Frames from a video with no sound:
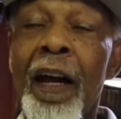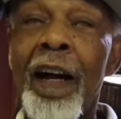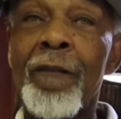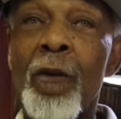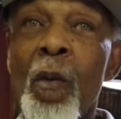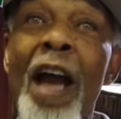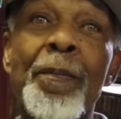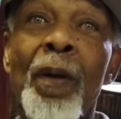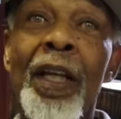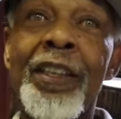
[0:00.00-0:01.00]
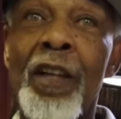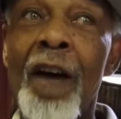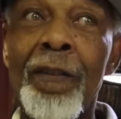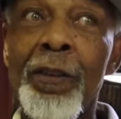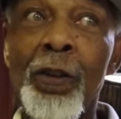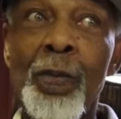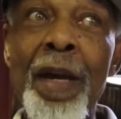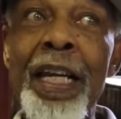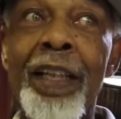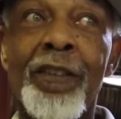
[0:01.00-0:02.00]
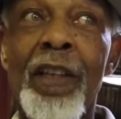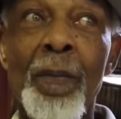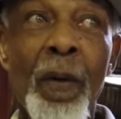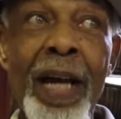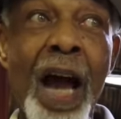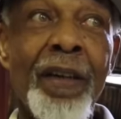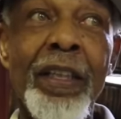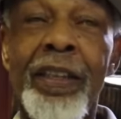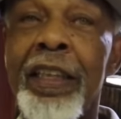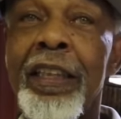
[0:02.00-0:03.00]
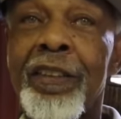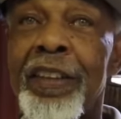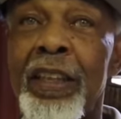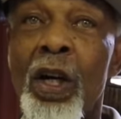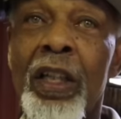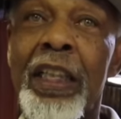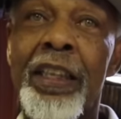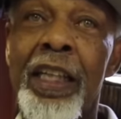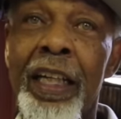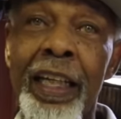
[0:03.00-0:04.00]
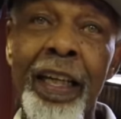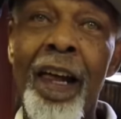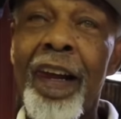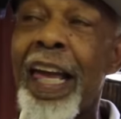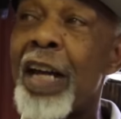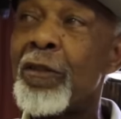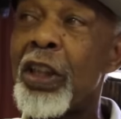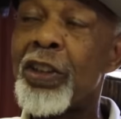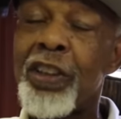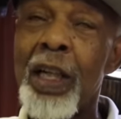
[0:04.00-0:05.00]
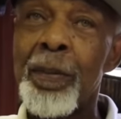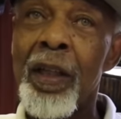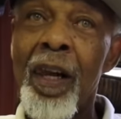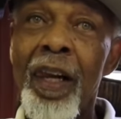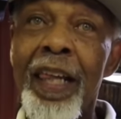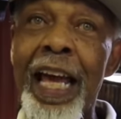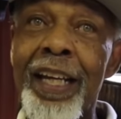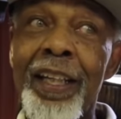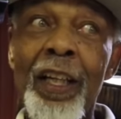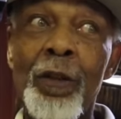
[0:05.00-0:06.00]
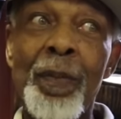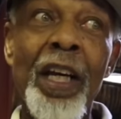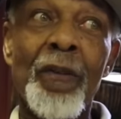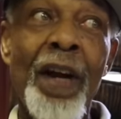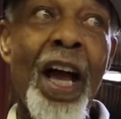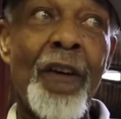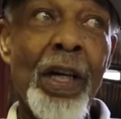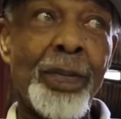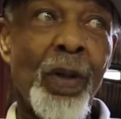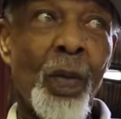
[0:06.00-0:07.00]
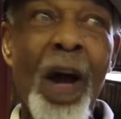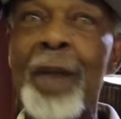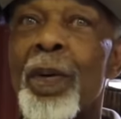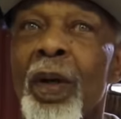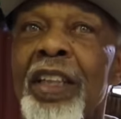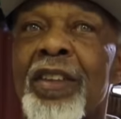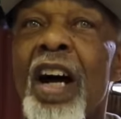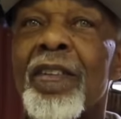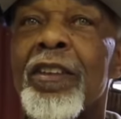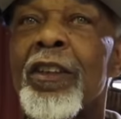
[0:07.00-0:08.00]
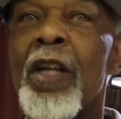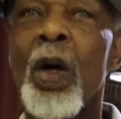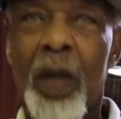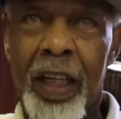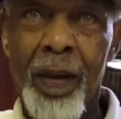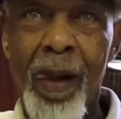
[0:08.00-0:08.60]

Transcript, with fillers: of white police officers meeting somewhere out in Tennessee or Kentucky every summer at these big roundups, white police officers only,